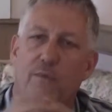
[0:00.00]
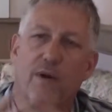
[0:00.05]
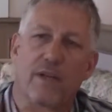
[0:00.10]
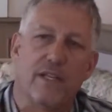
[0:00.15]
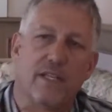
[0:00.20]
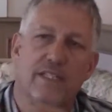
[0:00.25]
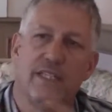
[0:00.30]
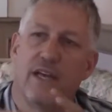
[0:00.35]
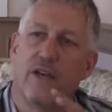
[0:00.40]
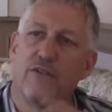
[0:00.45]
I
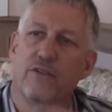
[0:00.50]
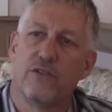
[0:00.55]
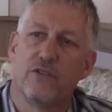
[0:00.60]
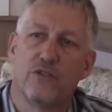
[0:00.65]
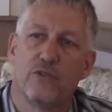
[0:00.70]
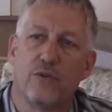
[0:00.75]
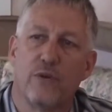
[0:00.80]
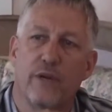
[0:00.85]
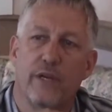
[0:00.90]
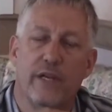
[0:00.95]
wanted to tell the
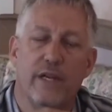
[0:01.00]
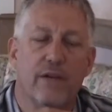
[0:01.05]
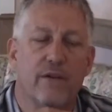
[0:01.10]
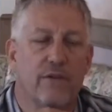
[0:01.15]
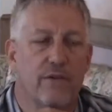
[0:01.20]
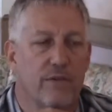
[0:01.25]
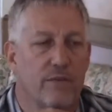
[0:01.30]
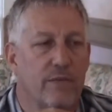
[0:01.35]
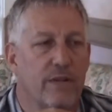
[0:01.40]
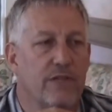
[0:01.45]
story
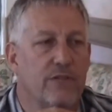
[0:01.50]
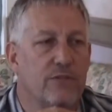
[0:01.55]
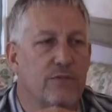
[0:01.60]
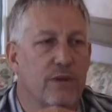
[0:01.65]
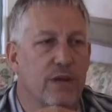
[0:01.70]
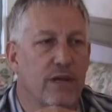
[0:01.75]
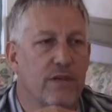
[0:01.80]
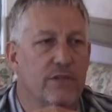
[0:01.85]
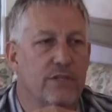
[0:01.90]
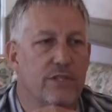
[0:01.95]
here in the
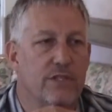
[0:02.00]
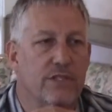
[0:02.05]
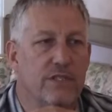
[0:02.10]
restaurant.